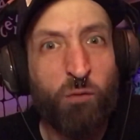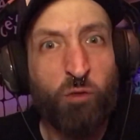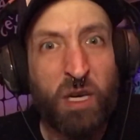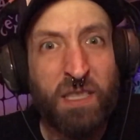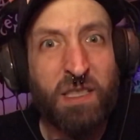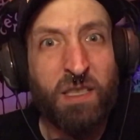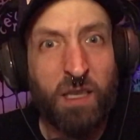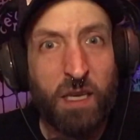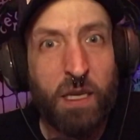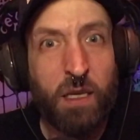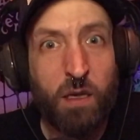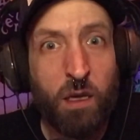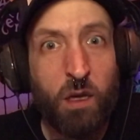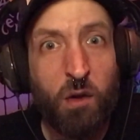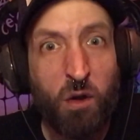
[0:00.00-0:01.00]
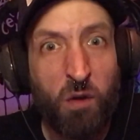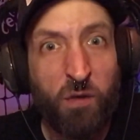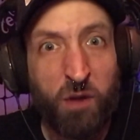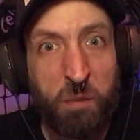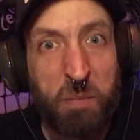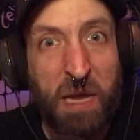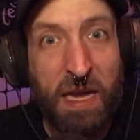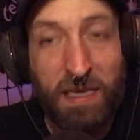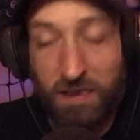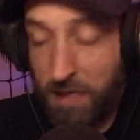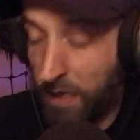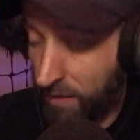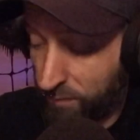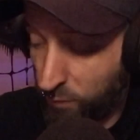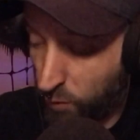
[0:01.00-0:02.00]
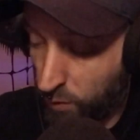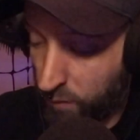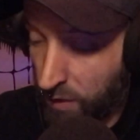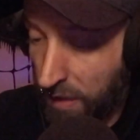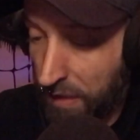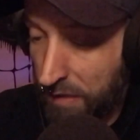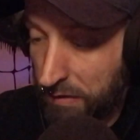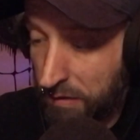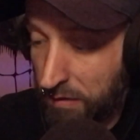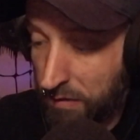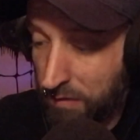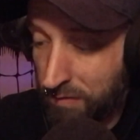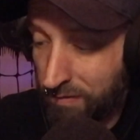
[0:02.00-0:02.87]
wrestling over the past handful of days.